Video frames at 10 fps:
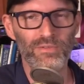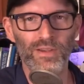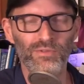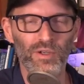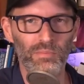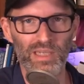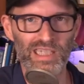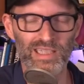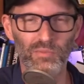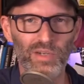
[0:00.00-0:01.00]
of my favorite
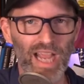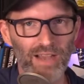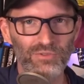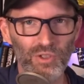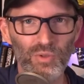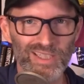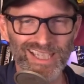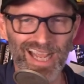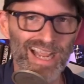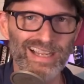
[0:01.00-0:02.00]
beats, and we have news
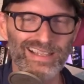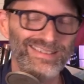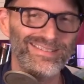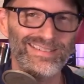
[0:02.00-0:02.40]
today.